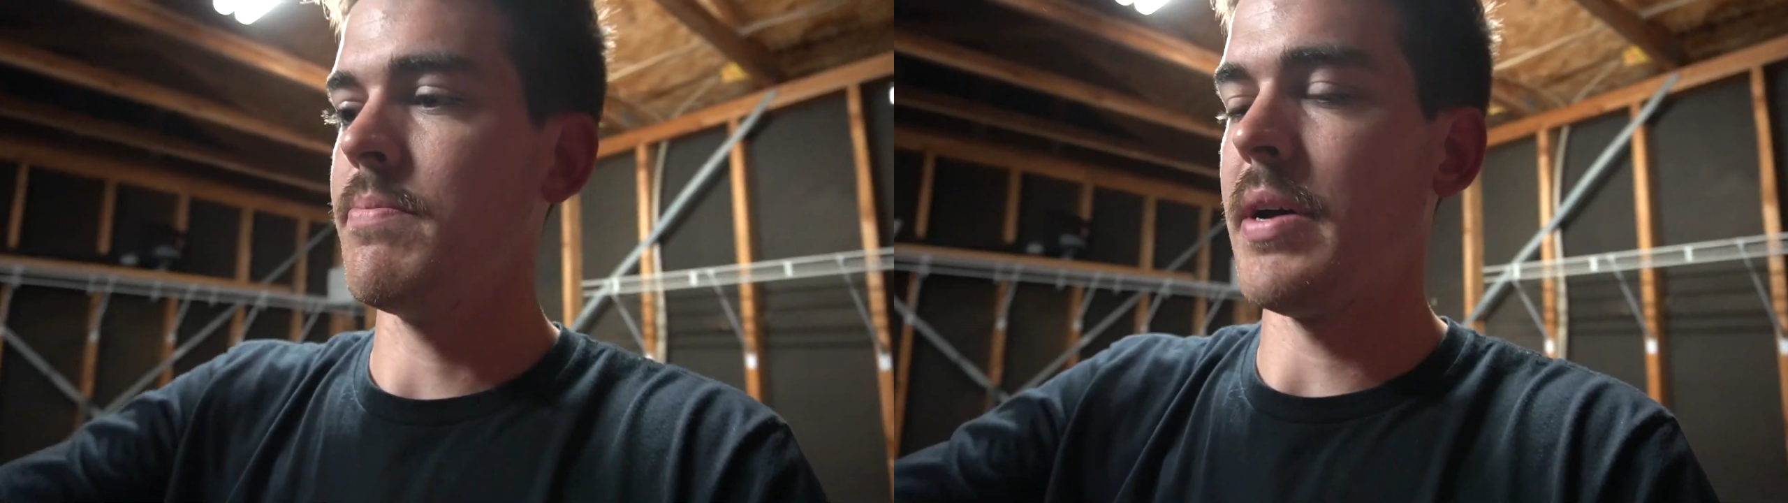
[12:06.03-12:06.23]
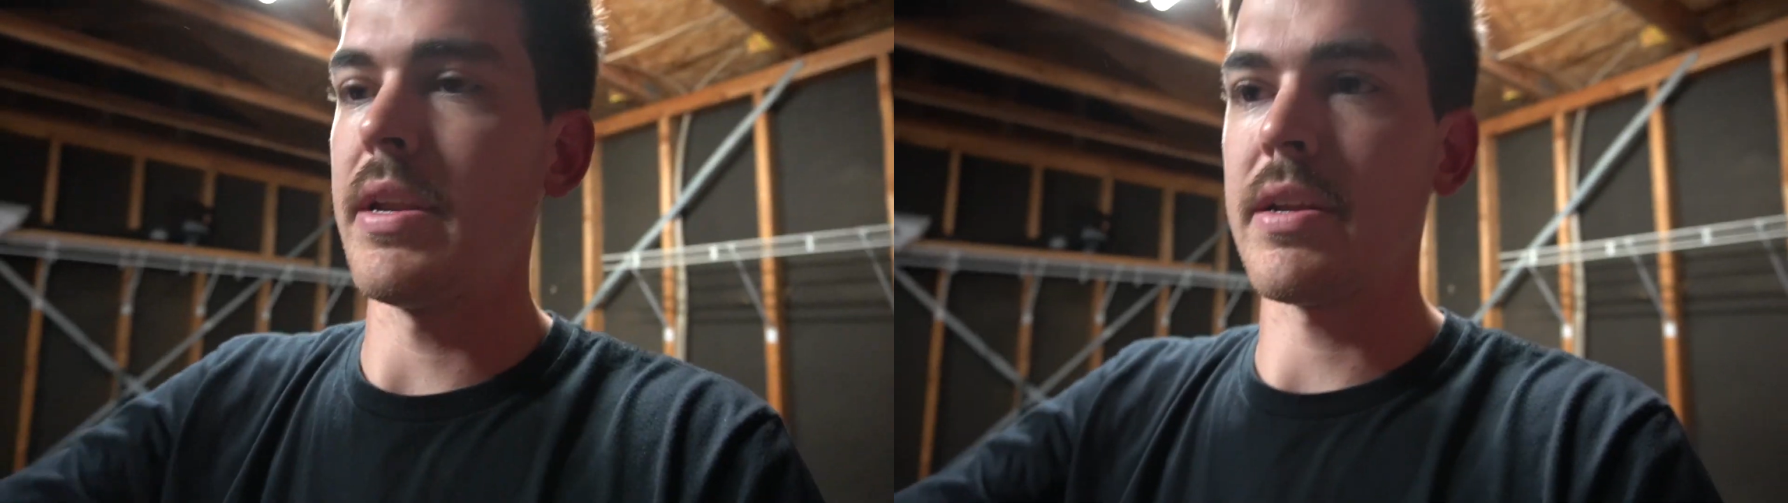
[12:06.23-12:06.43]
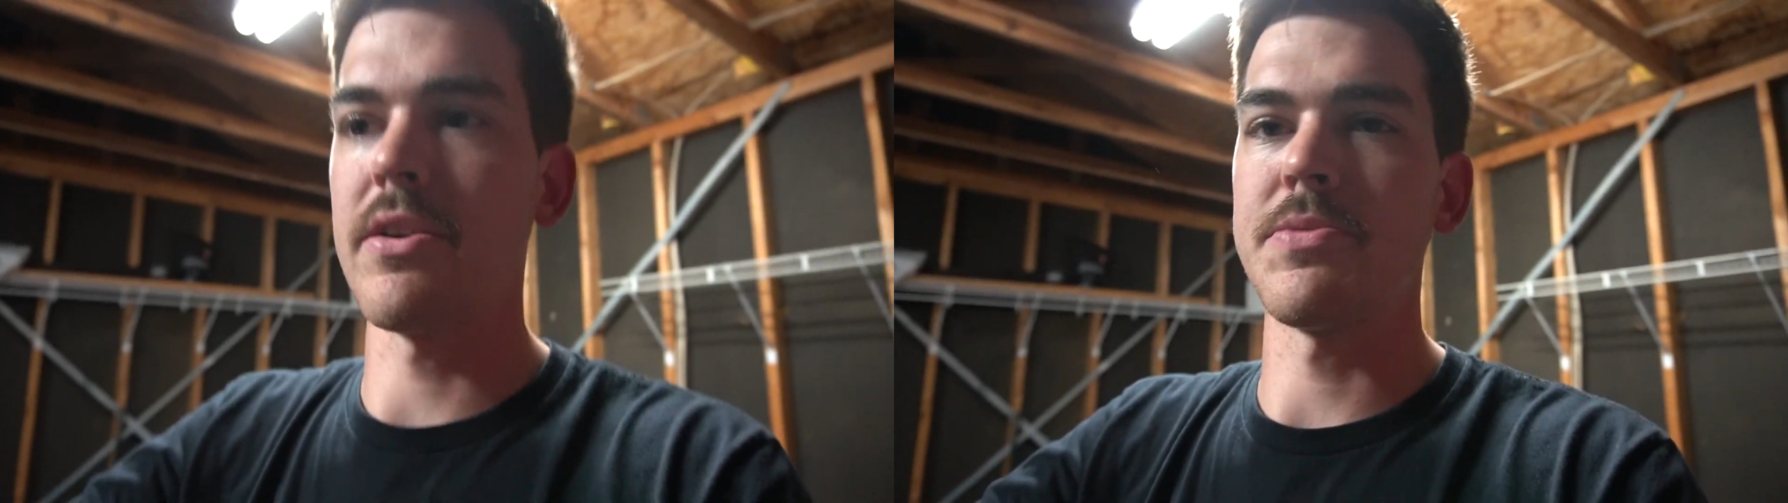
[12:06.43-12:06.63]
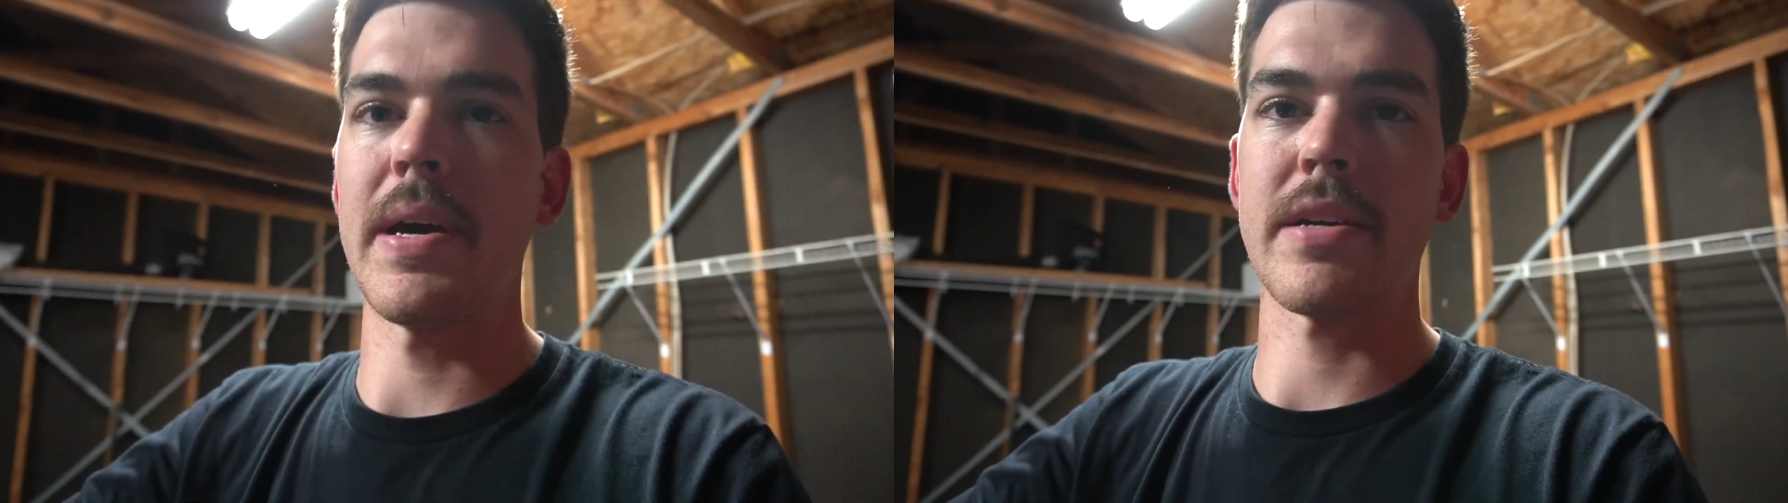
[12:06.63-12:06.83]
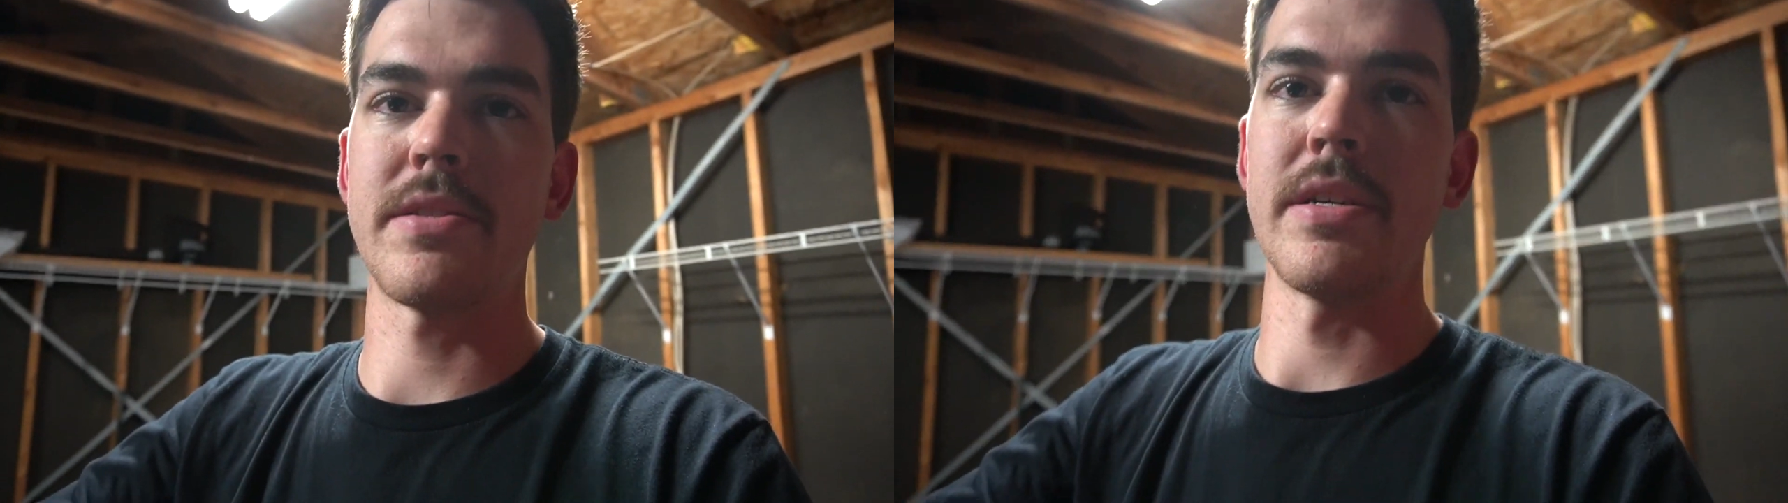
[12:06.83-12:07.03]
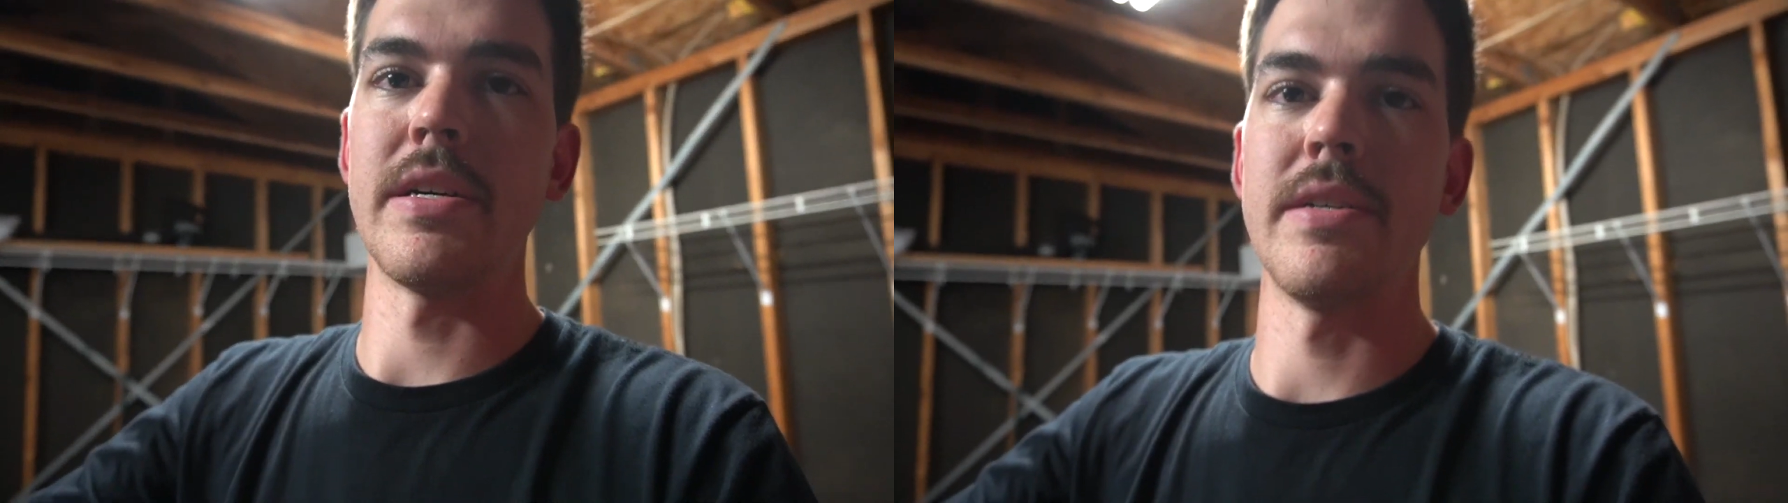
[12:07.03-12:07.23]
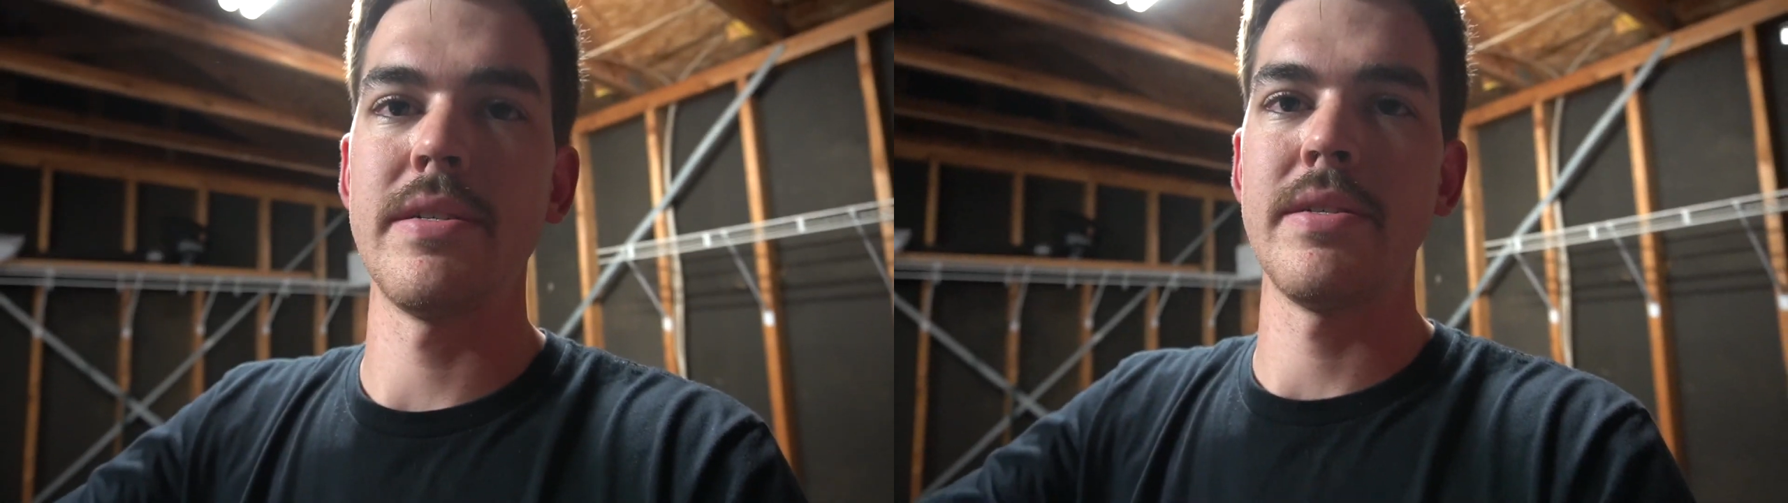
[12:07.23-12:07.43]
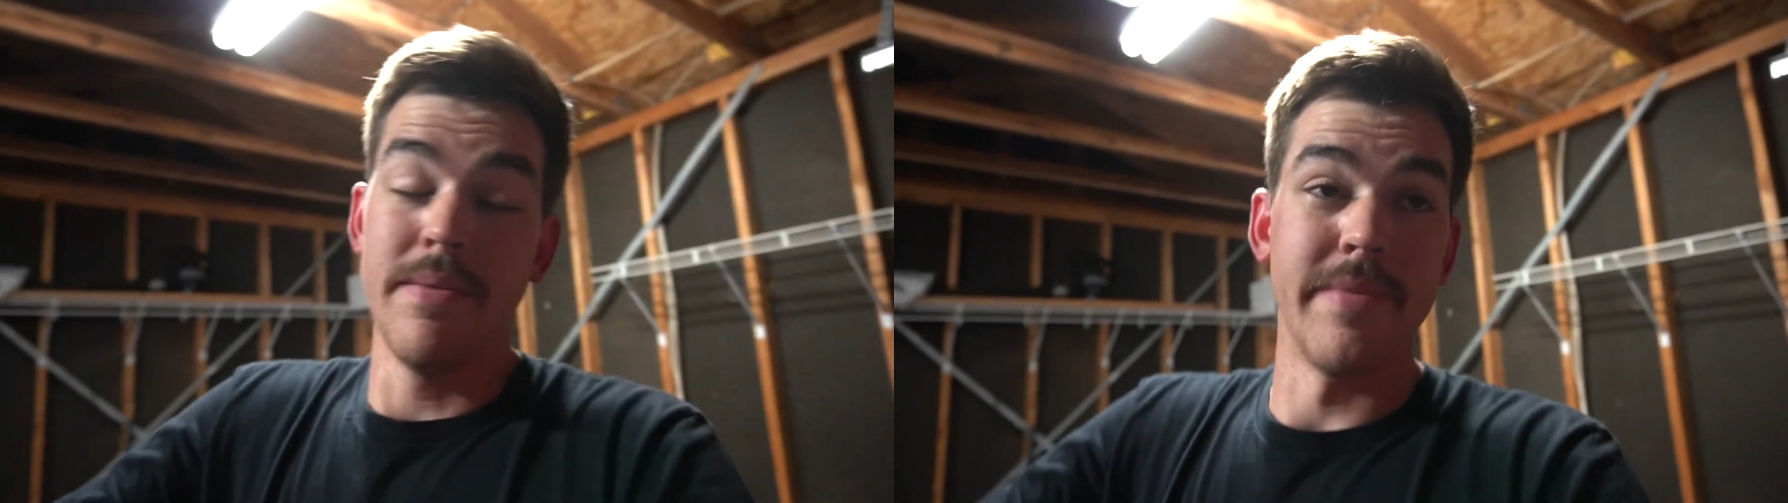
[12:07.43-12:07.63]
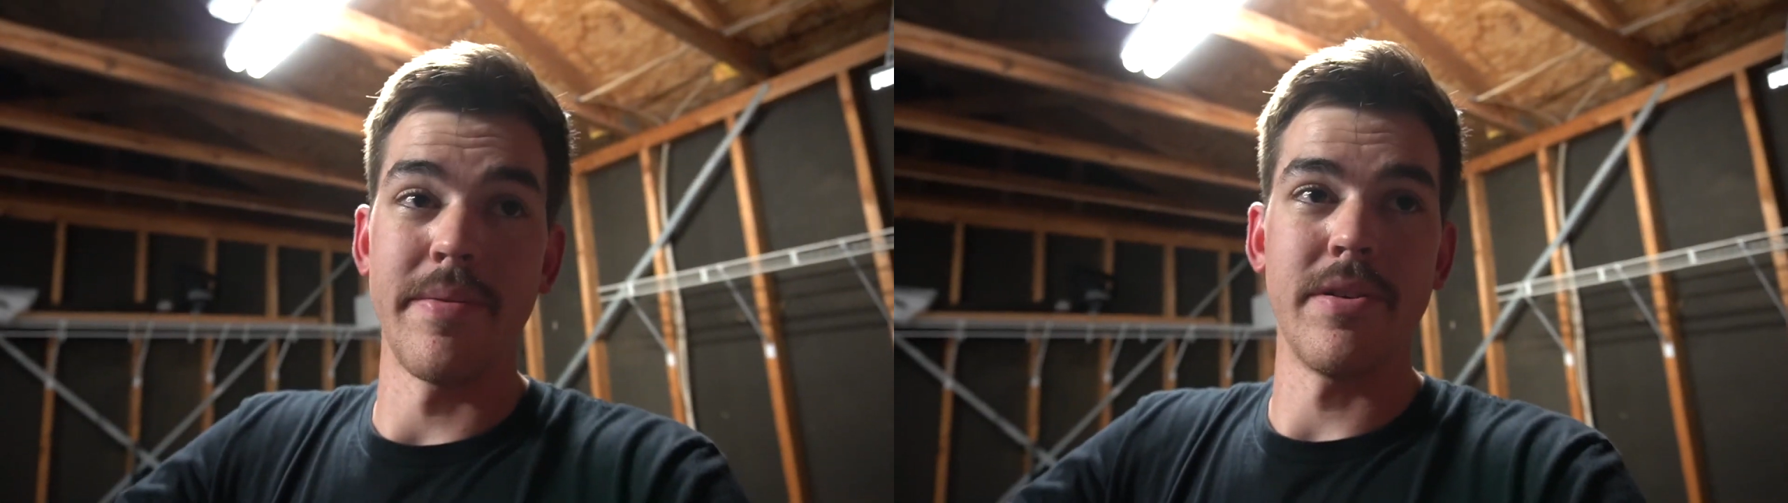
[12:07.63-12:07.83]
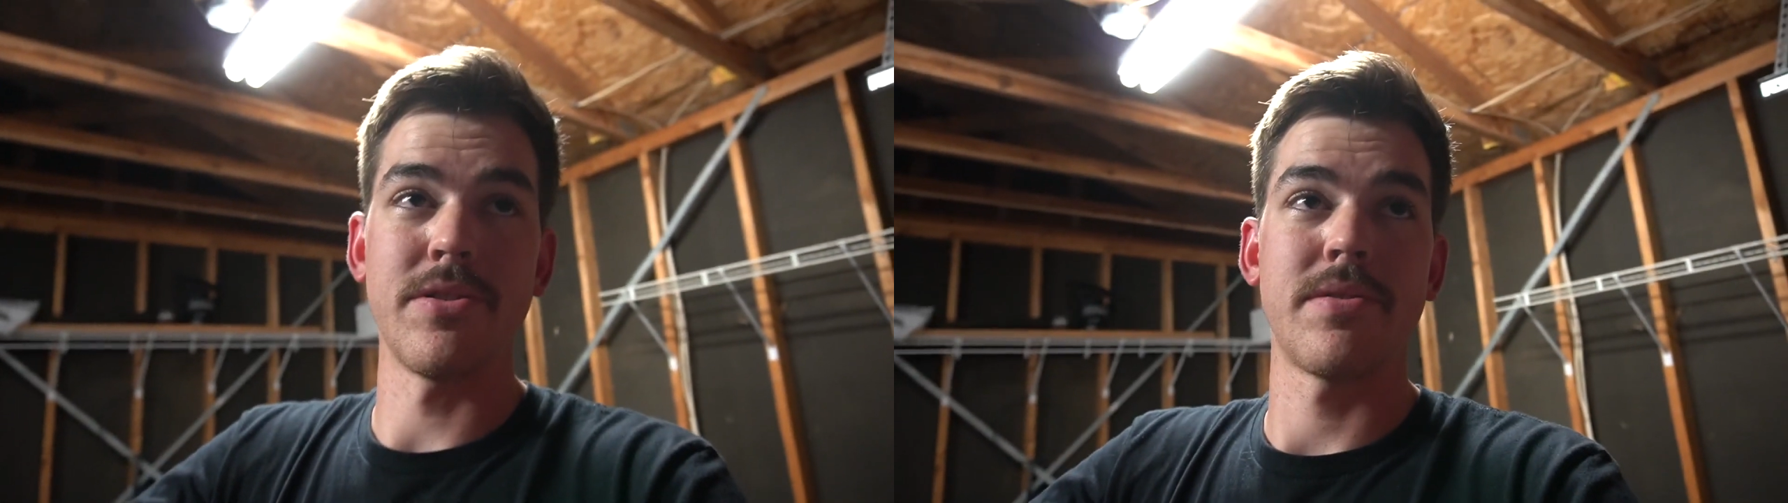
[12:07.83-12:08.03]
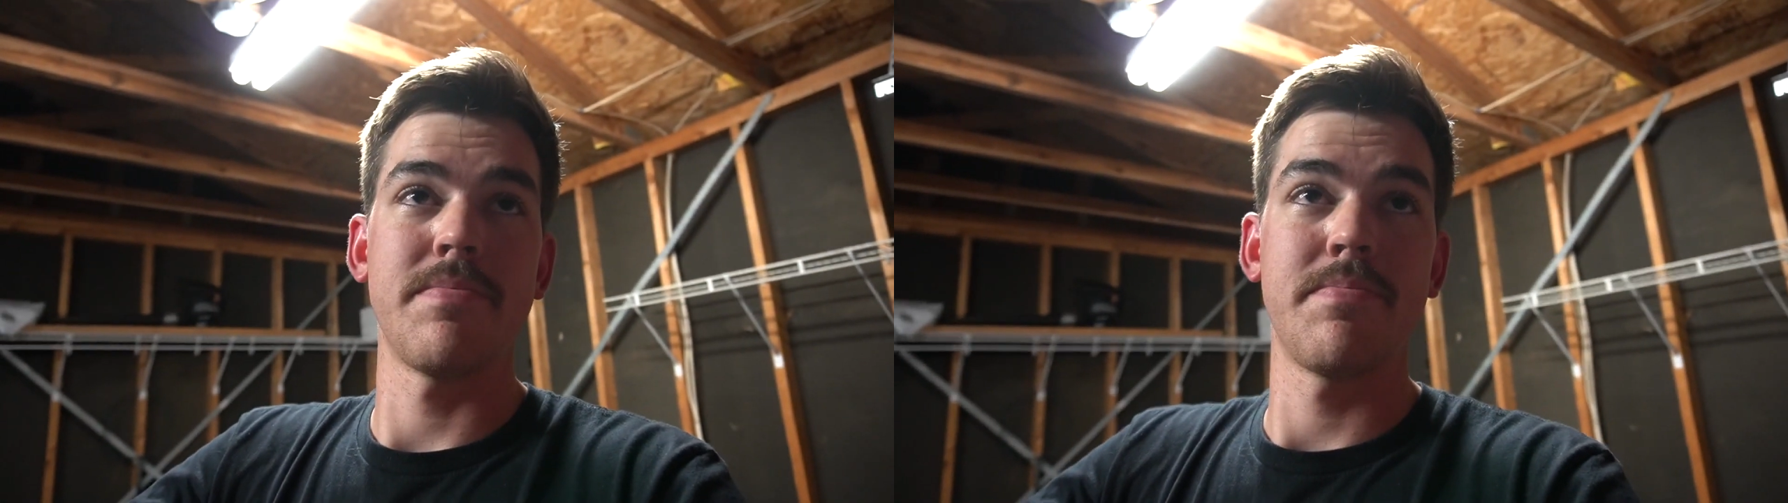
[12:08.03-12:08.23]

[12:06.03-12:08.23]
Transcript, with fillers: but it goes back to maybe there's